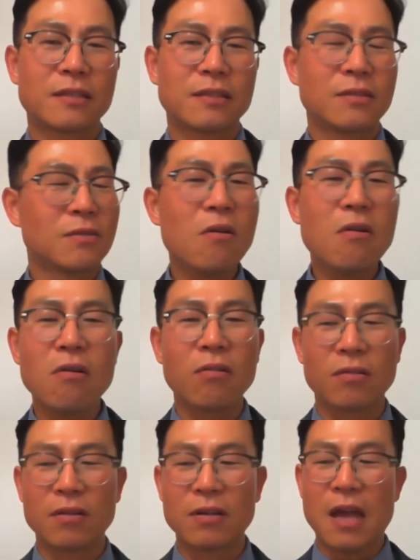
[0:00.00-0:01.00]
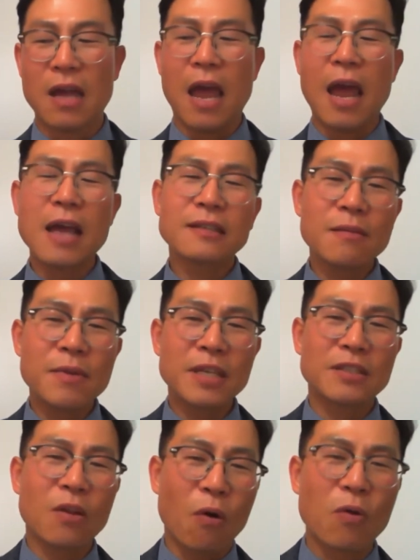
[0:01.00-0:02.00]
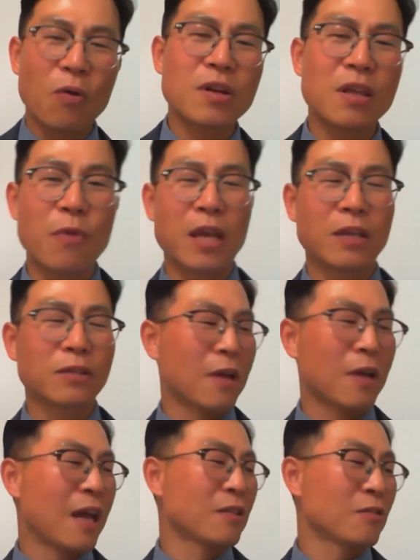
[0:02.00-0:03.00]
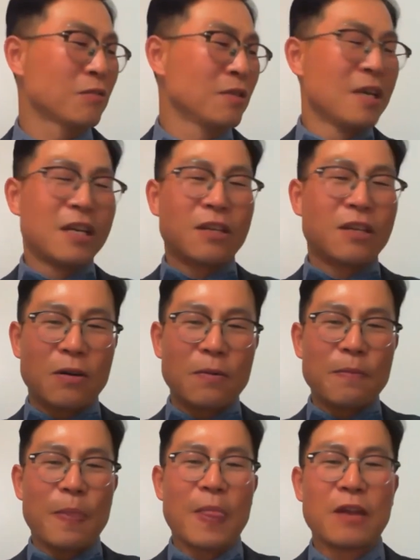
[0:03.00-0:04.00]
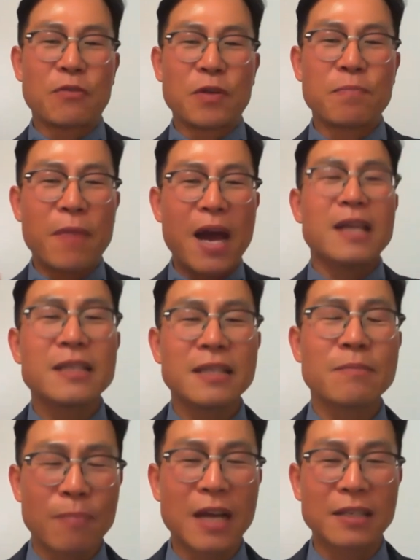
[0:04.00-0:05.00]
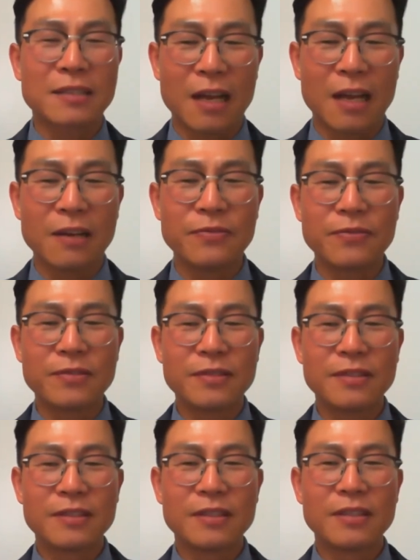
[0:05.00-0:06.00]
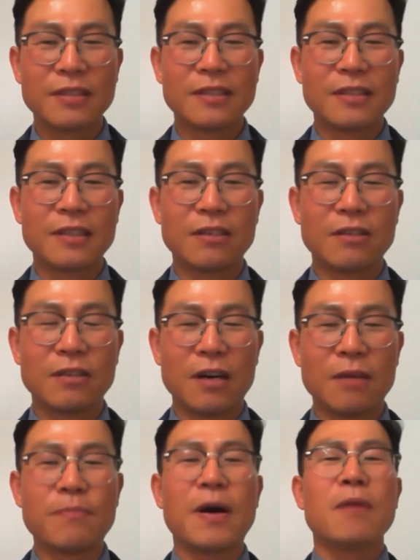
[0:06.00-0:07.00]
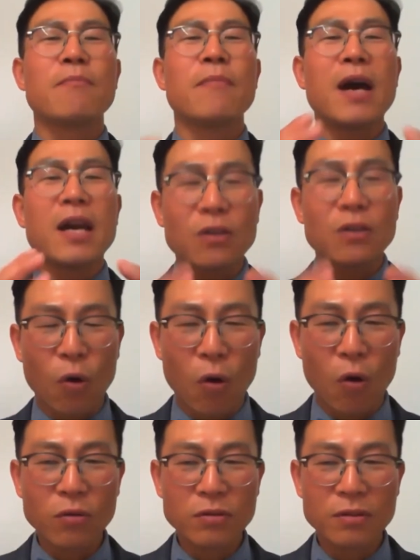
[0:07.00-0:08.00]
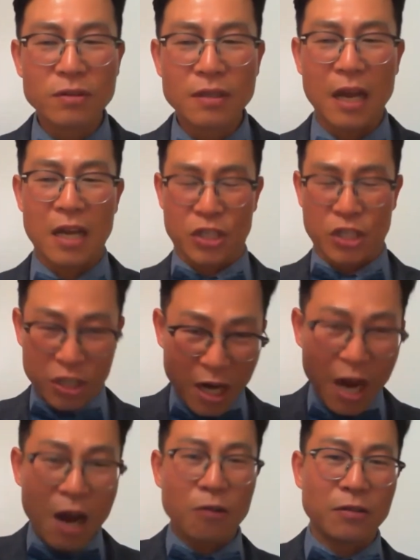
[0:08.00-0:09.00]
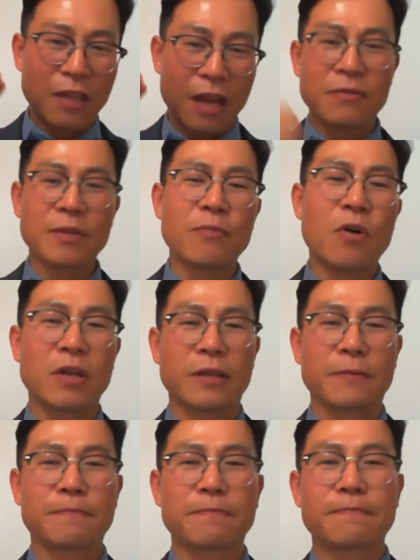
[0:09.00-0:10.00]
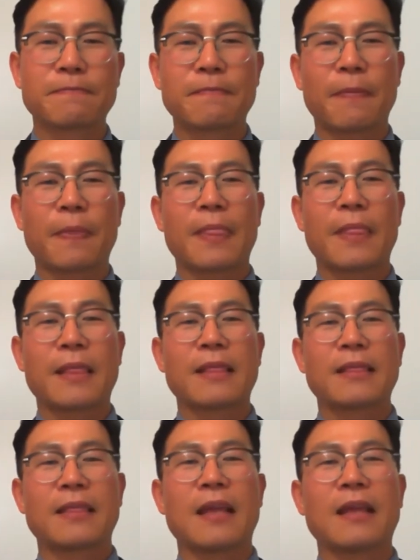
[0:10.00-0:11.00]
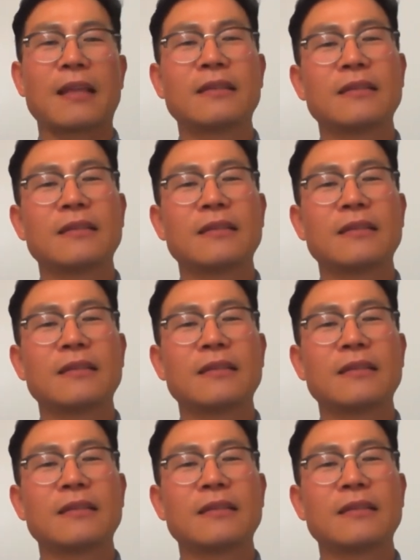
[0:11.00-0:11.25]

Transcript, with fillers: No. Atomy is the only way. So I had to, you know, remind myself about my goal and shout every morning. Then,